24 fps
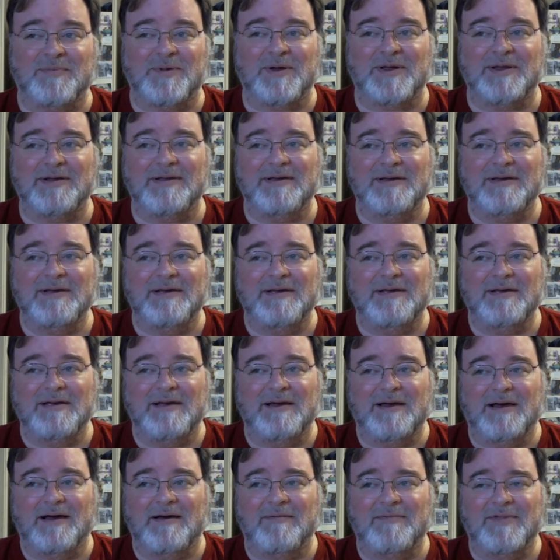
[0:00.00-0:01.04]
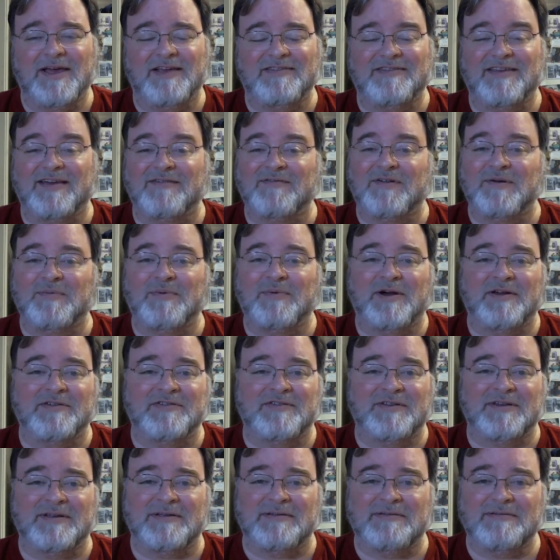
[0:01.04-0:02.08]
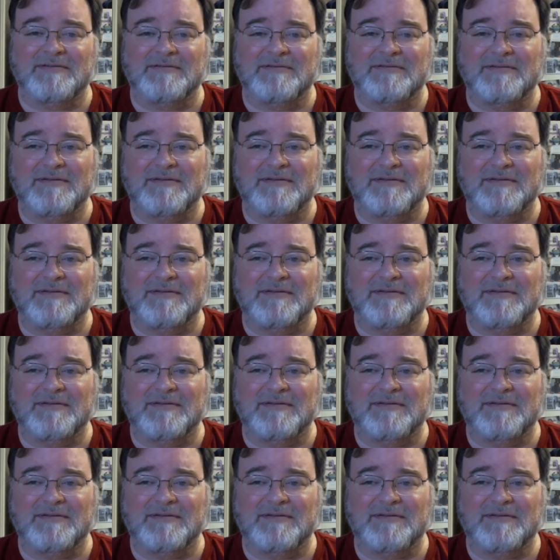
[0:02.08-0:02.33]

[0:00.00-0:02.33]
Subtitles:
but that's every president.